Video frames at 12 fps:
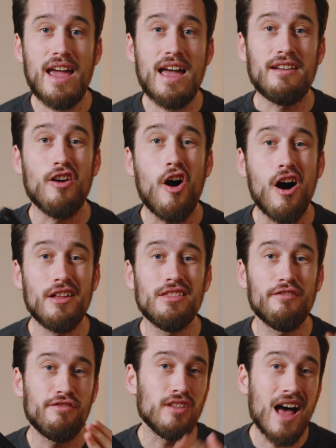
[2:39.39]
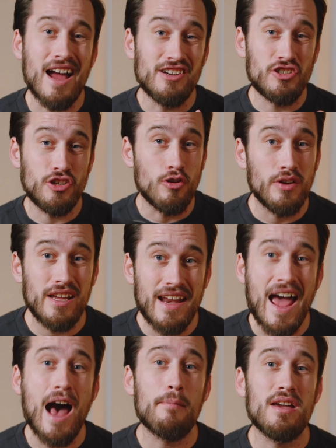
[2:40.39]
and on the fly shooting
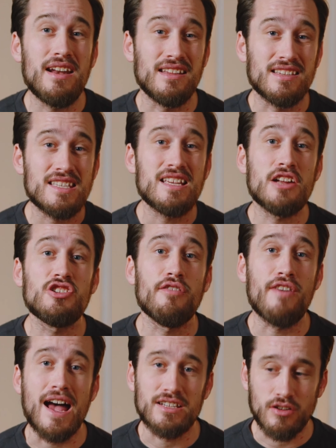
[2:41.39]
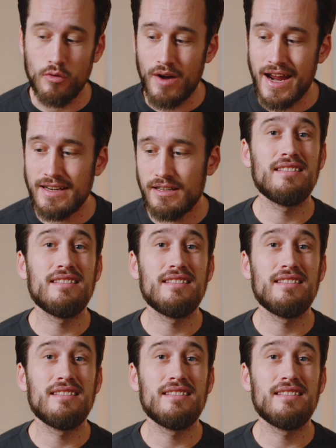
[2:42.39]
happen at such a faster rate.